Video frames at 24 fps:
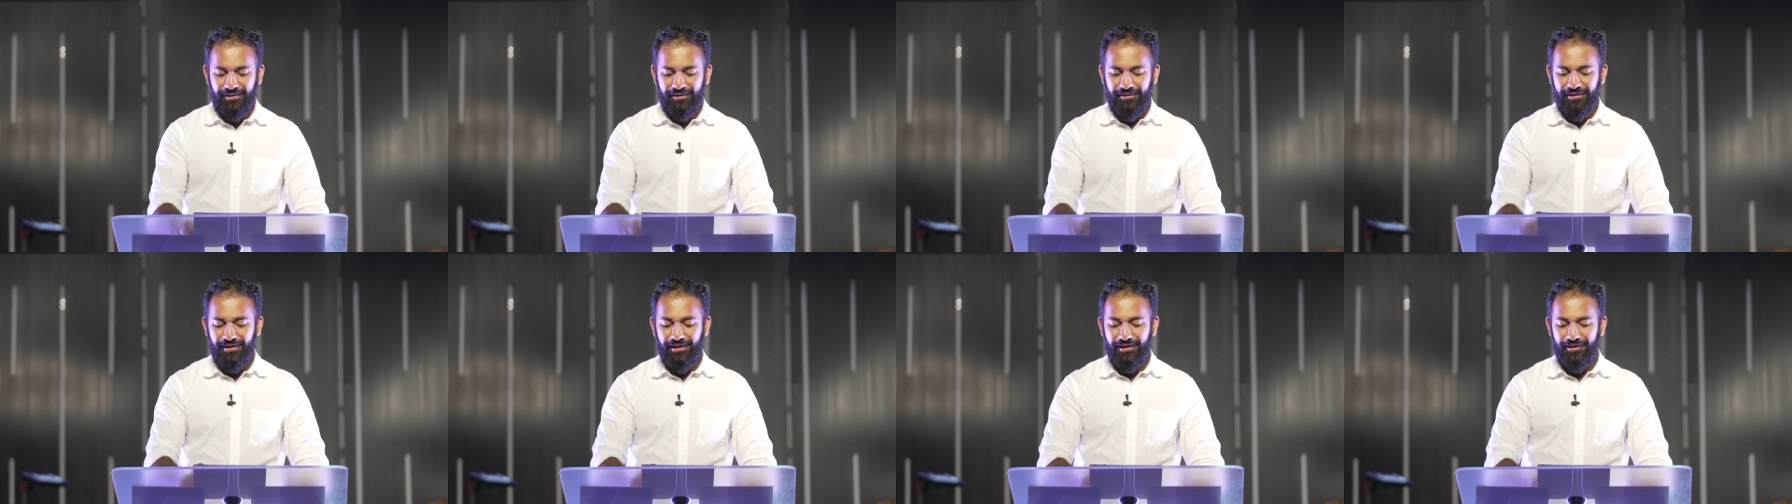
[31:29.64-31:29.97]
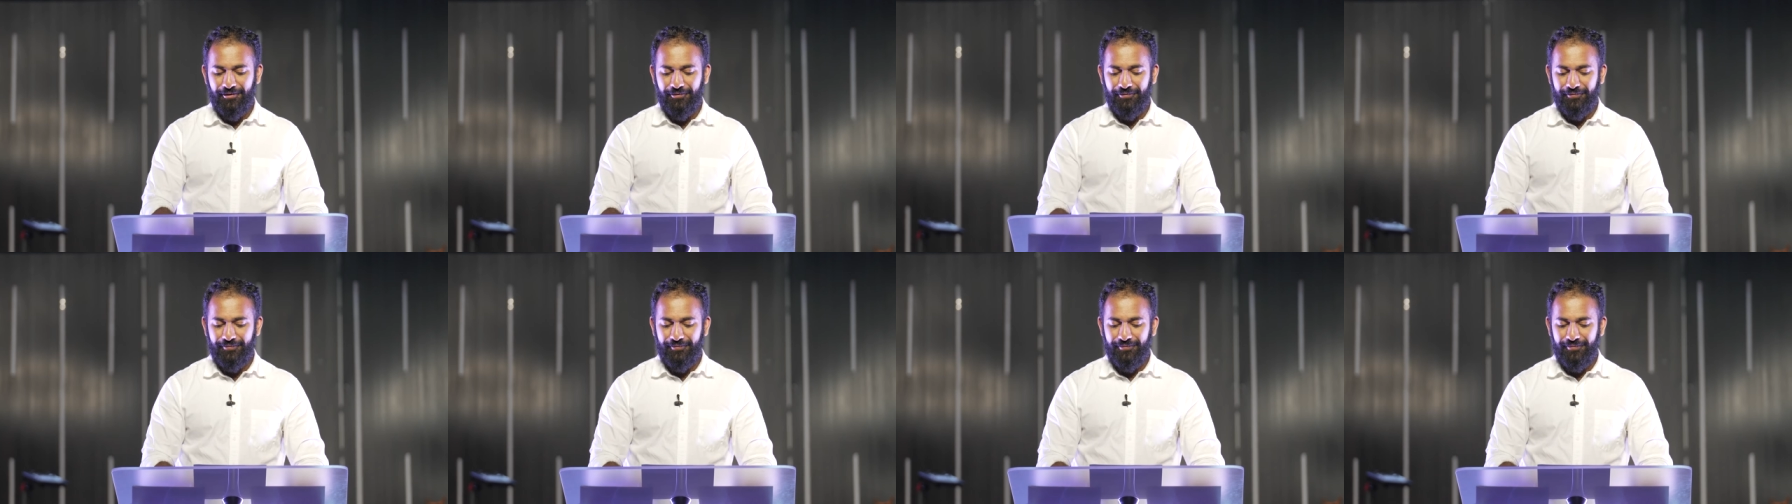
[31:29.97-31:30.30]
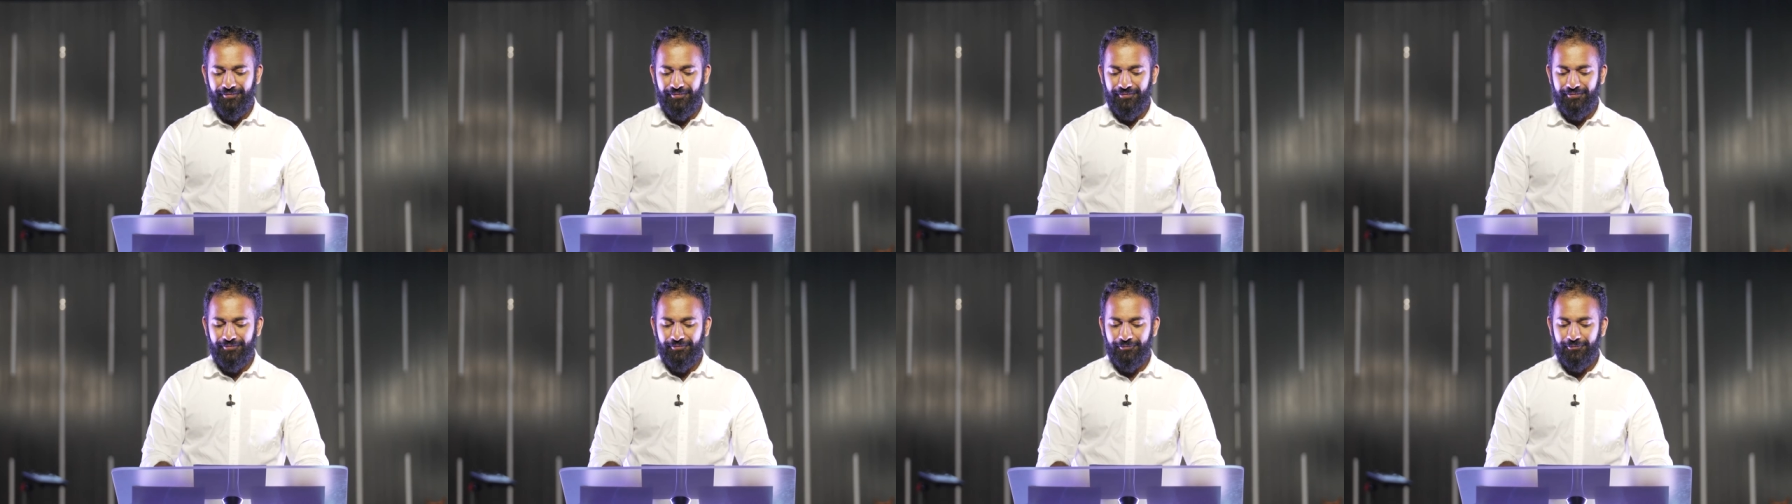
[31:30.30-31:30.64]
Now,
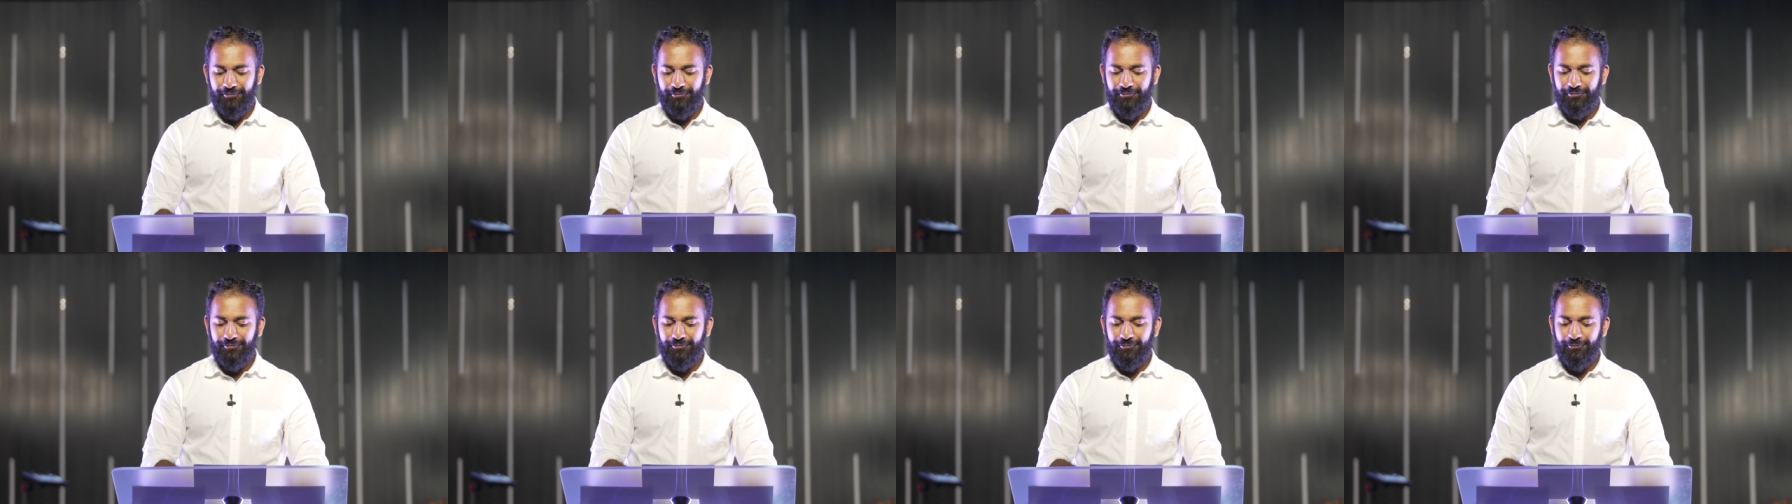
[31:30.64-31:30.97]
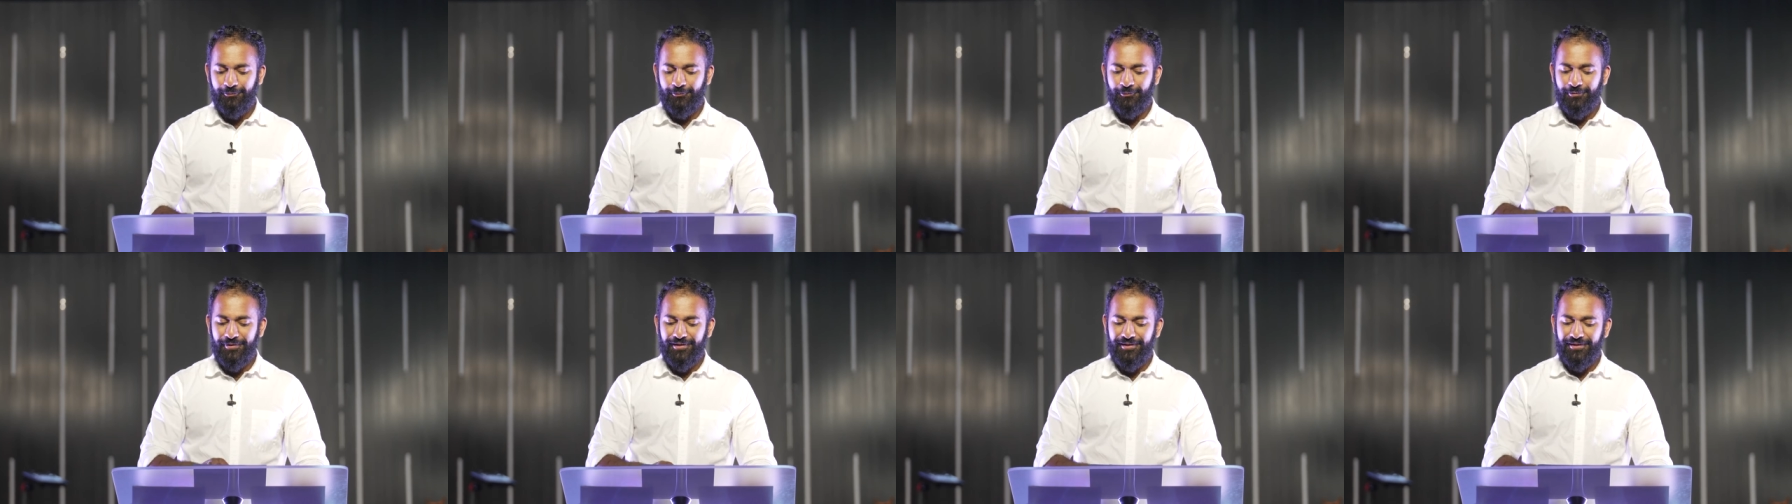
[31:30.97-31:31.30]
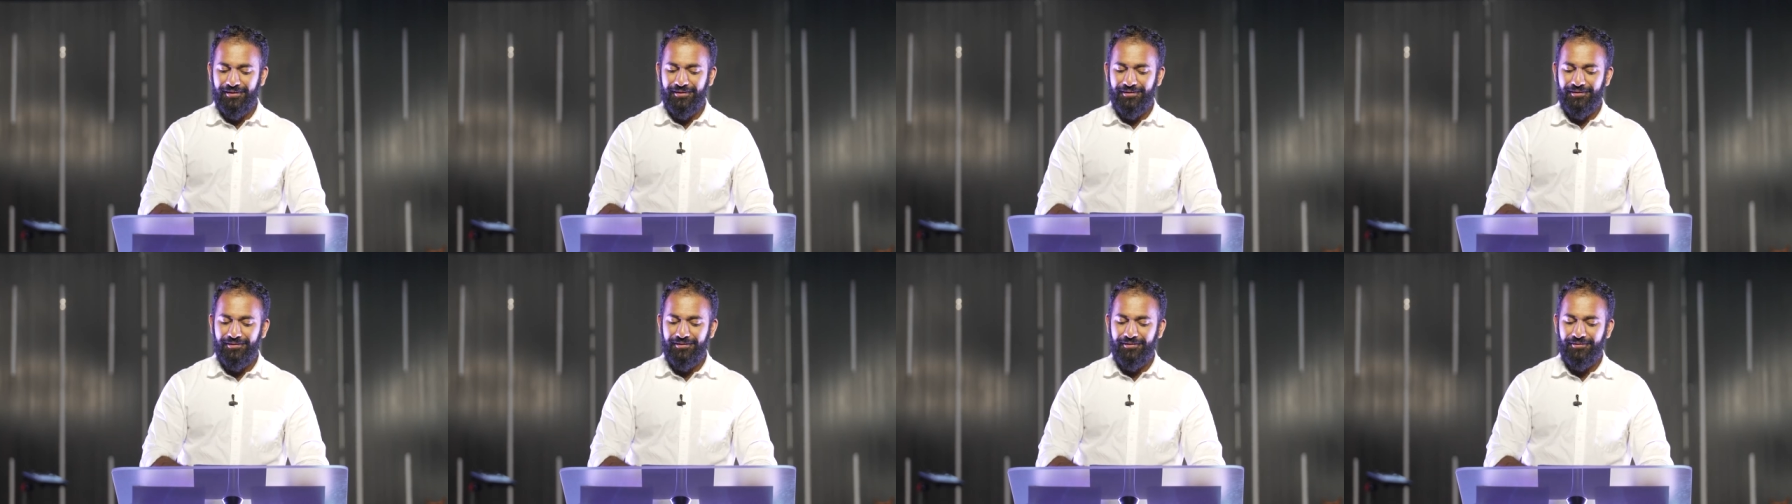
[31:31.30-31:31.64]

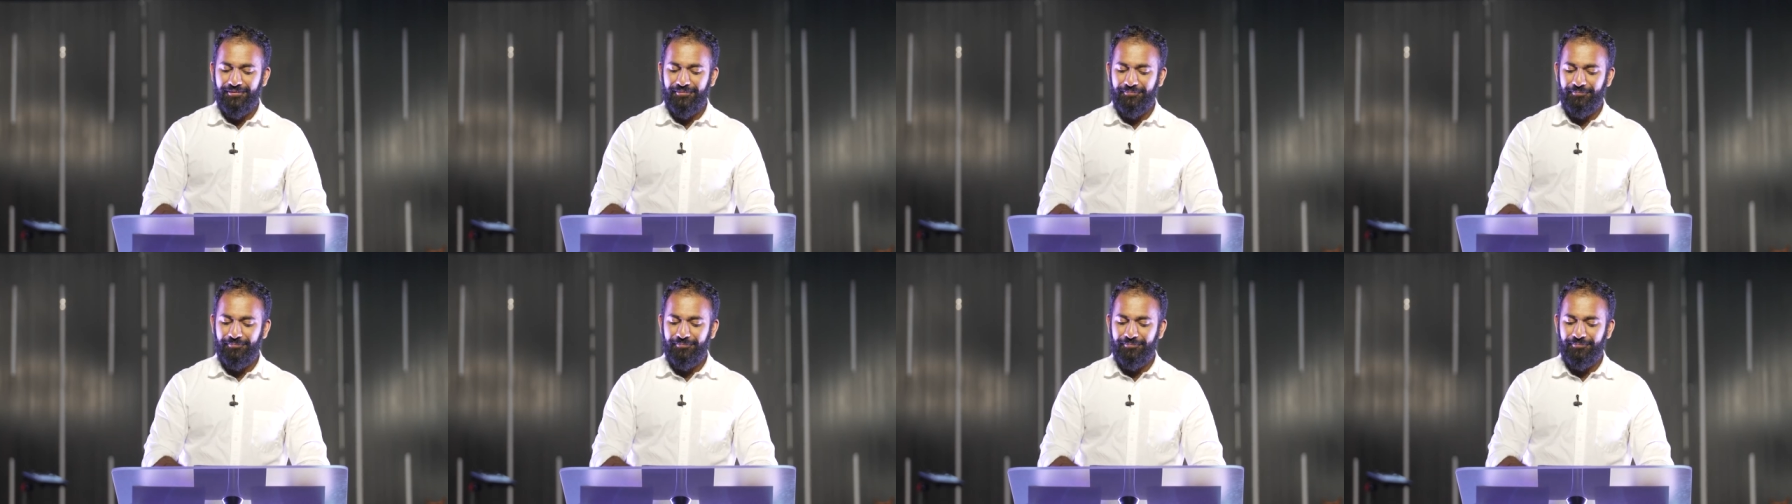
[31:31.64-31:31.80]
we